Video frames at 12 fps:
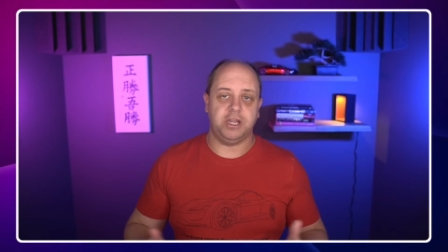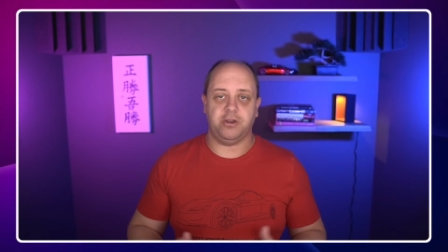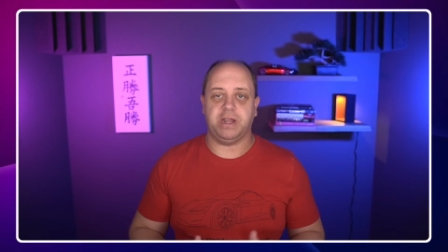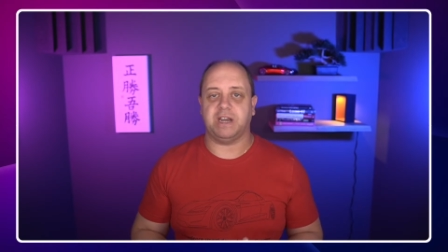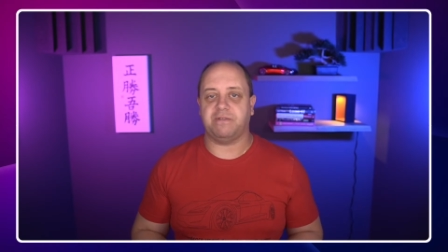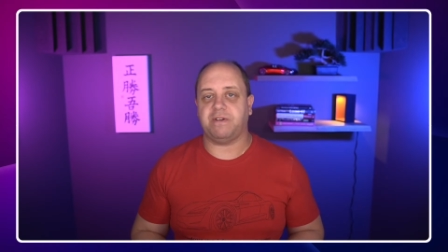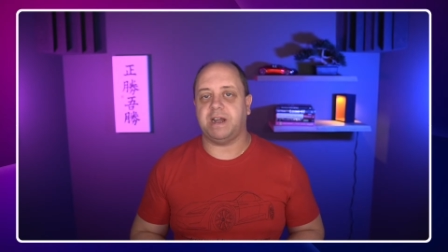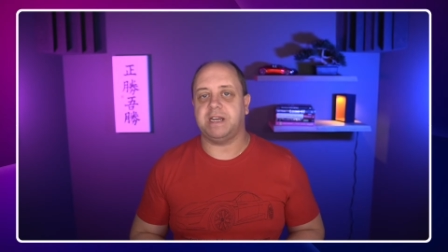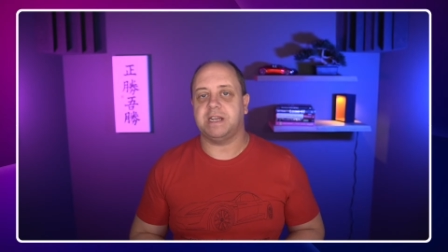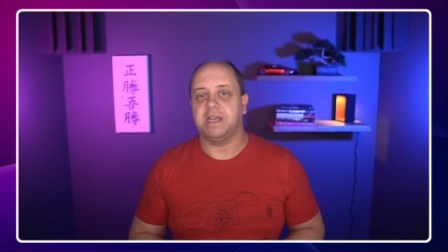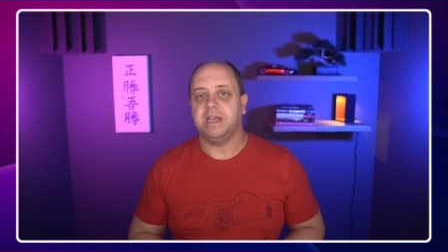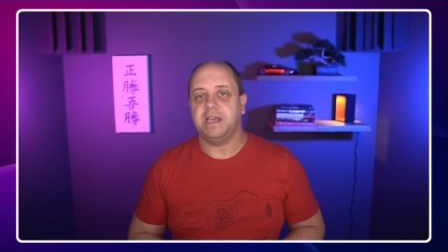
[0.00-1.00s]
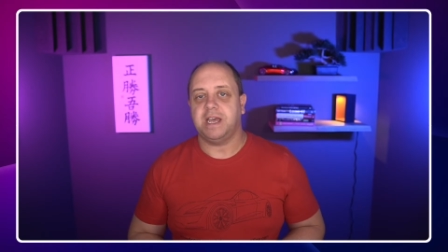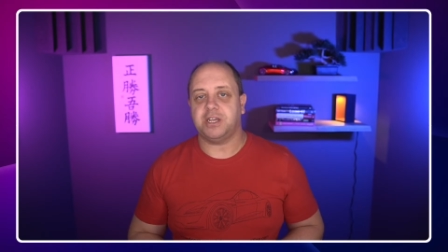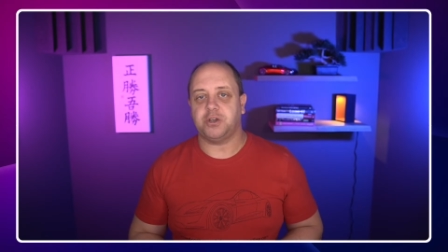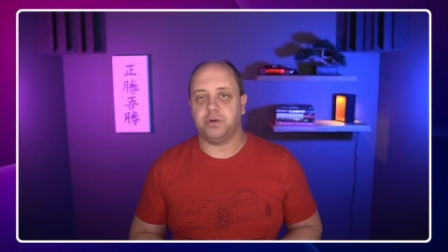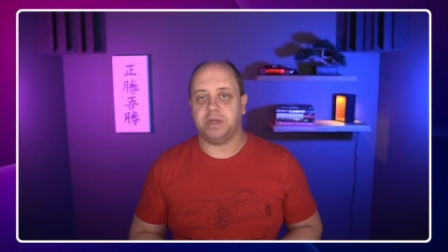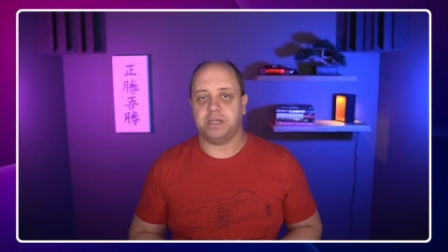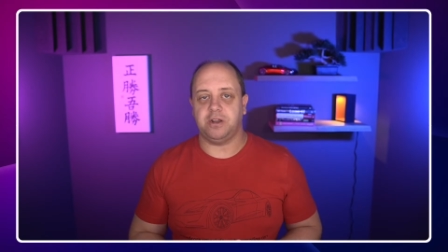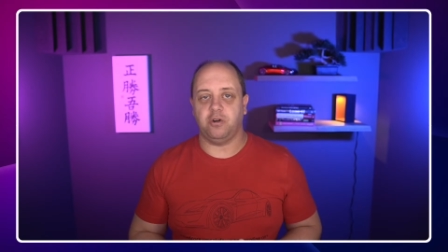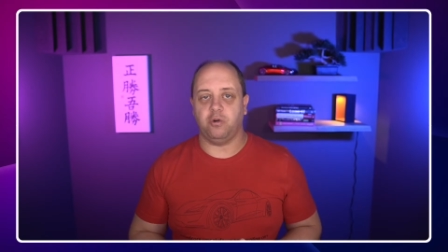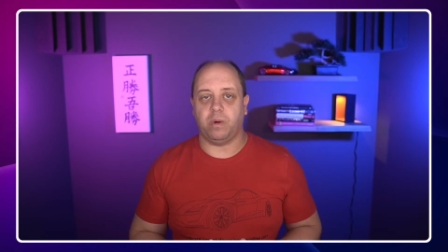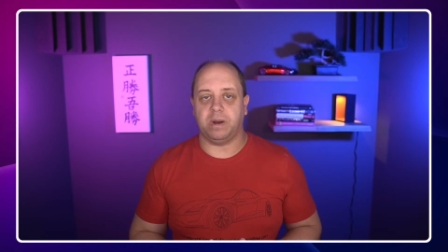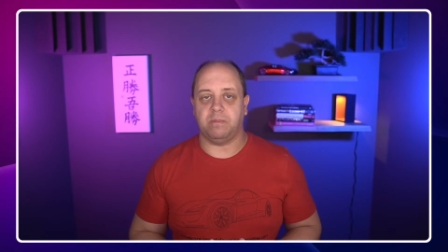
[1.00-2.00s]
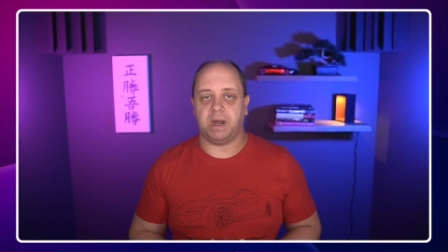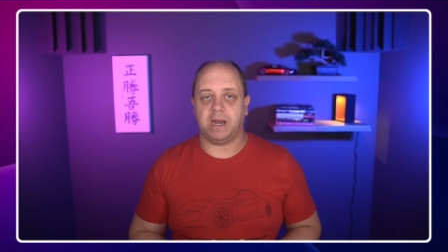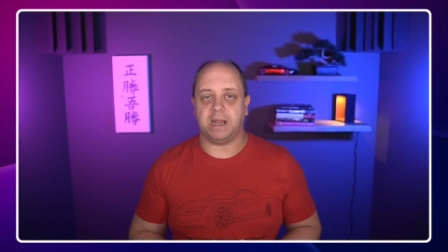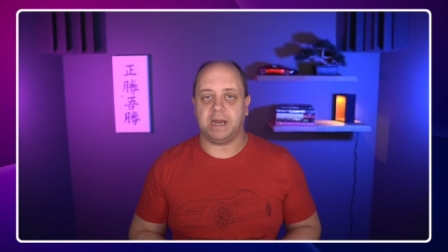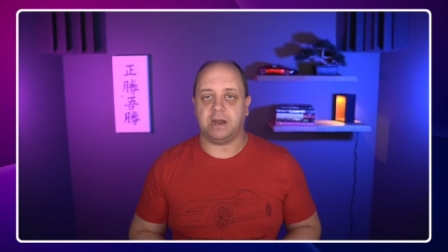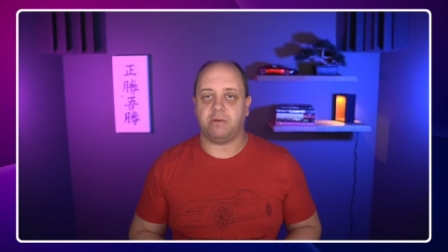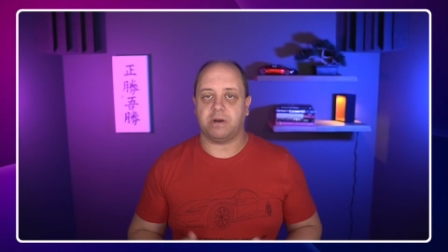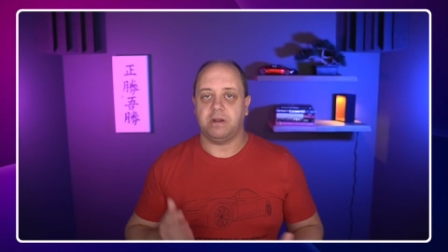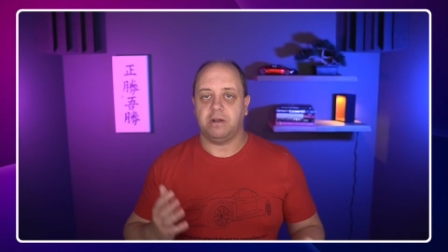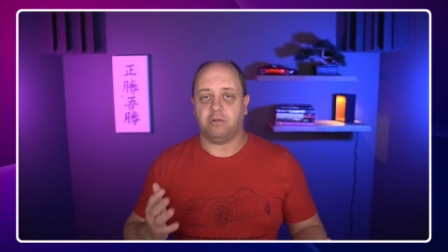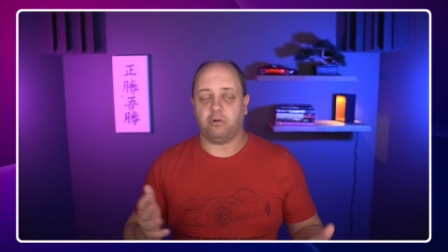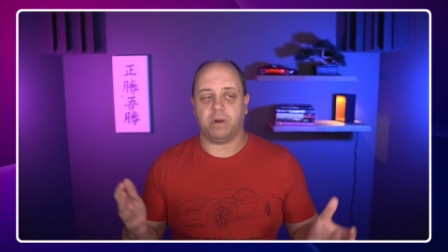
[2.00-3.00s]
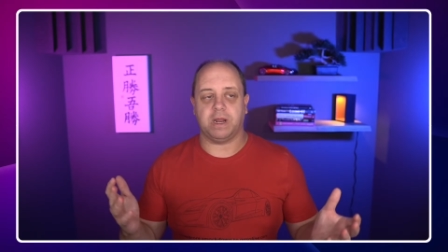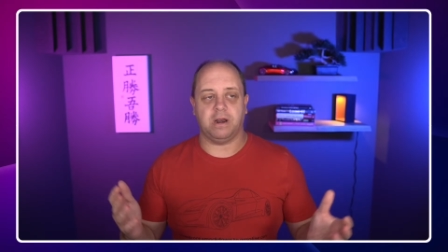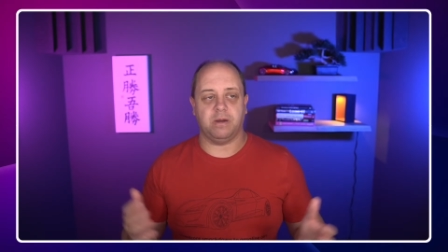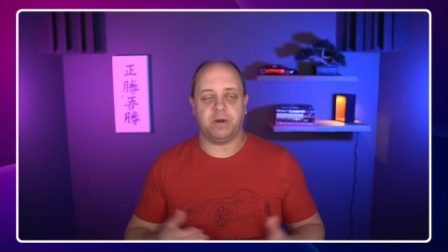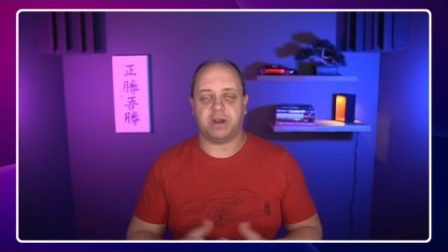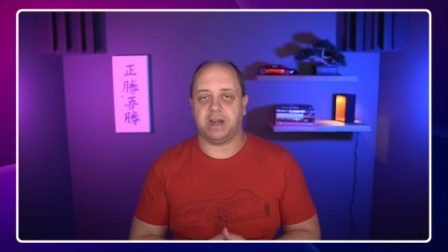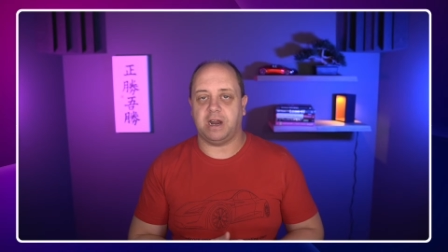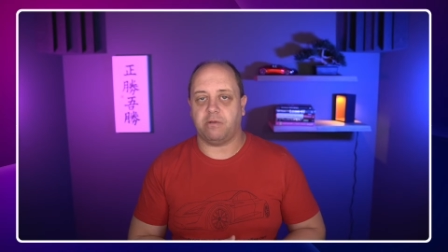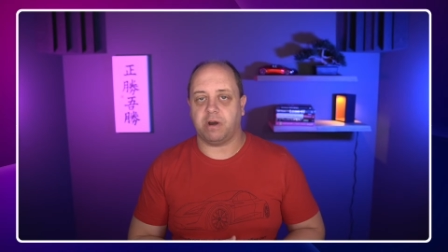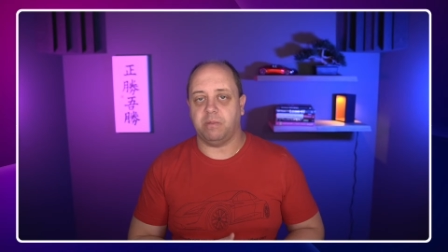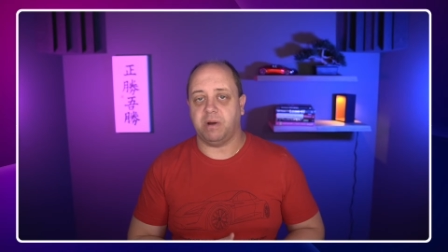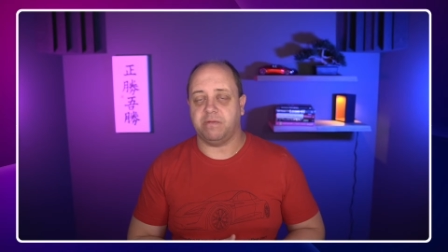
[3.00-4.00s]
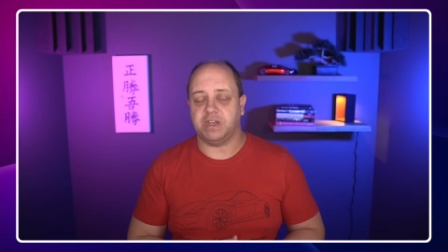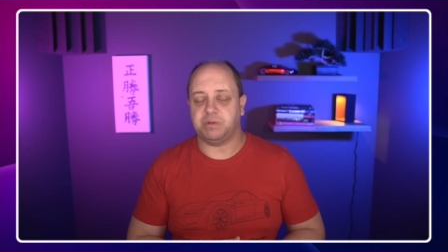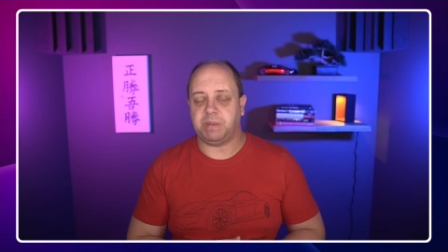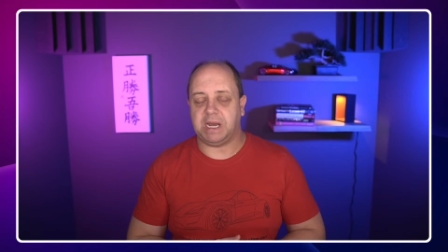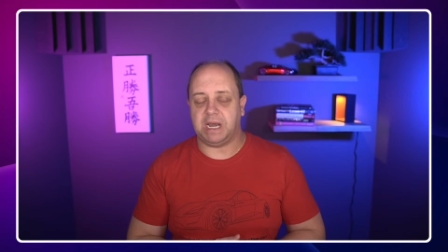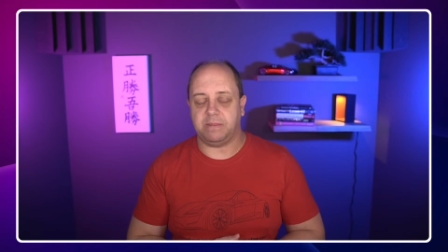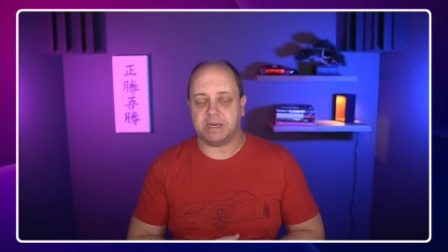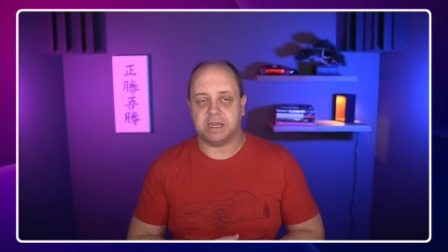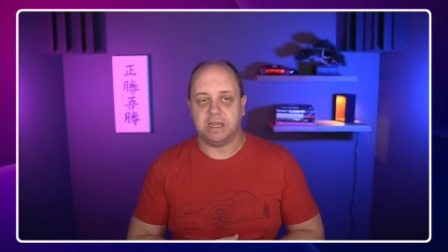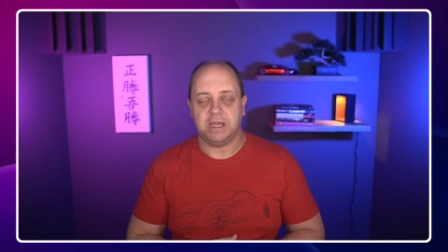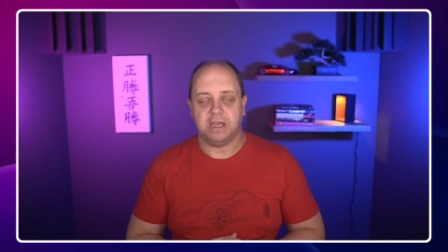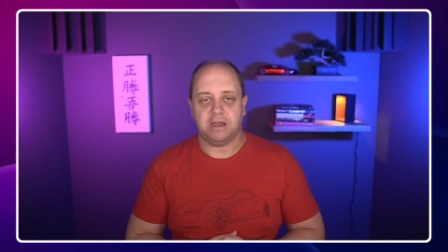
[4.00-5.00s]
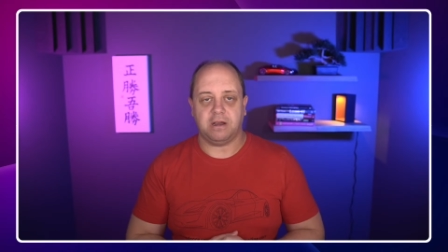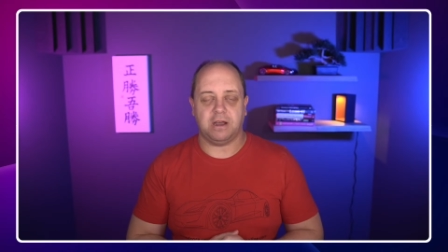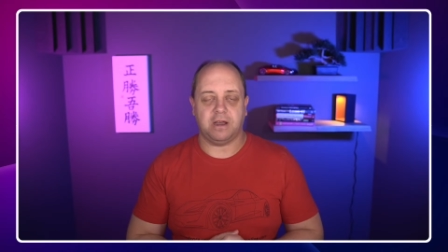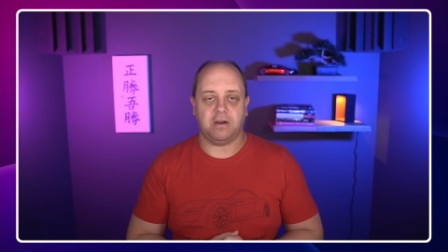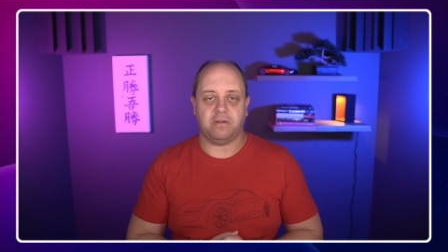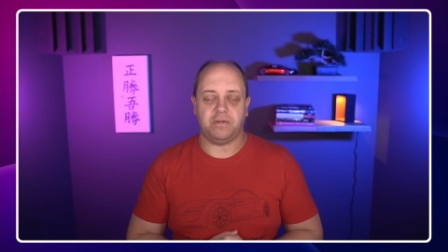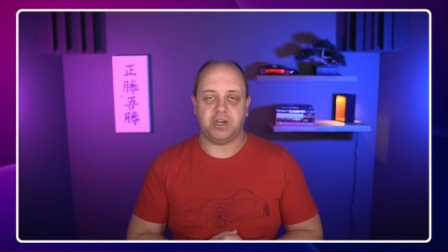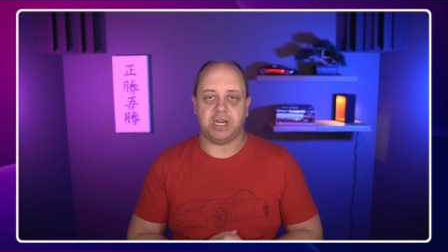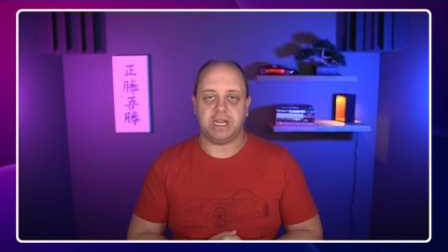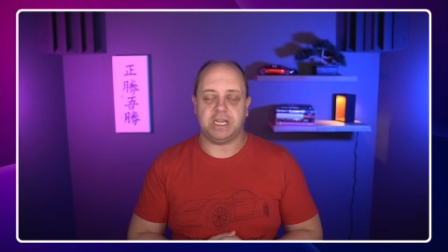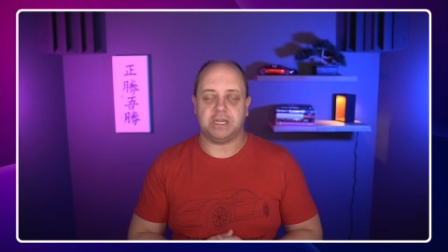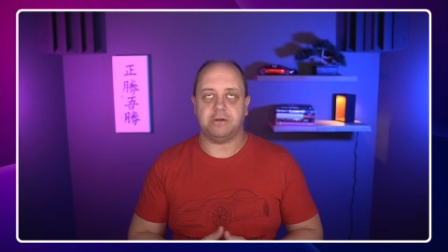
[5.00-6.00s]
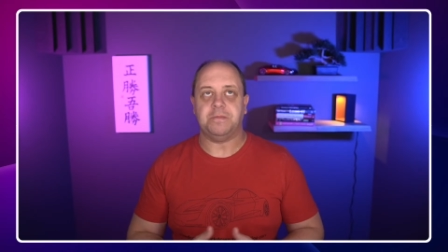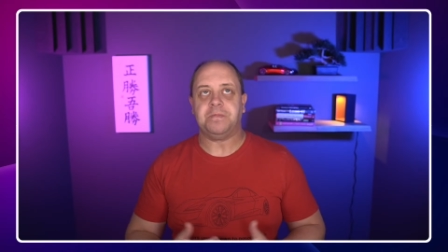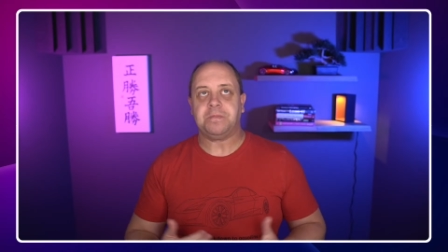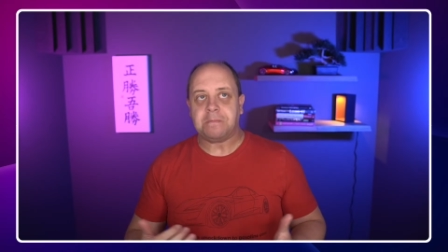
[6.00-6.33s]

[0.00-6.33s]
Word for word: you get fined as soon as you go one mile an hour or one kilometer an hour above the speed limit uh, officially. So